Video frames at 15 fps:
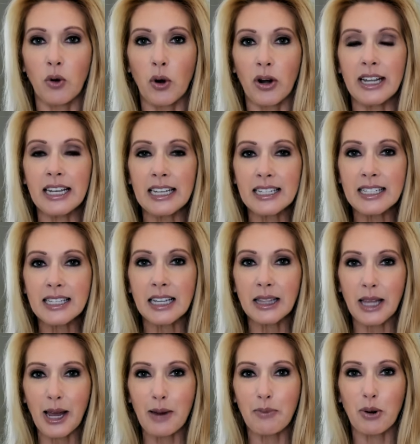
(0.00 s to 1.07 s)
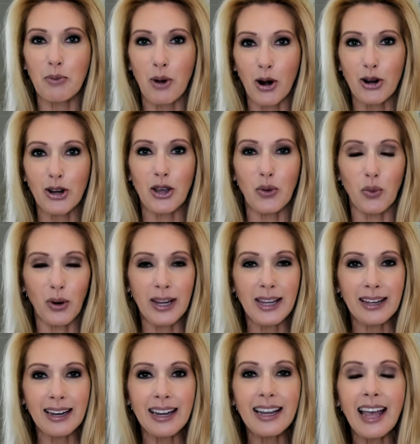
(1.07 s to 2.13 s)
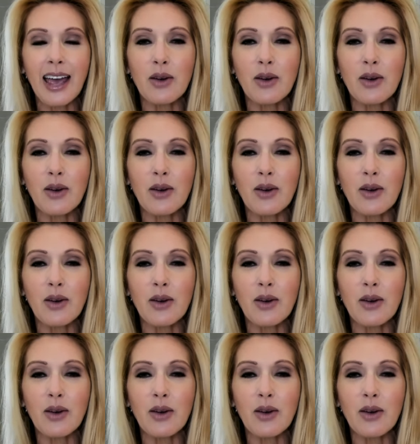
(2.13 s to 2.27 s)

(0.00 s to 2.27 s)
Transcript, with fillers: for is the labor market weakening?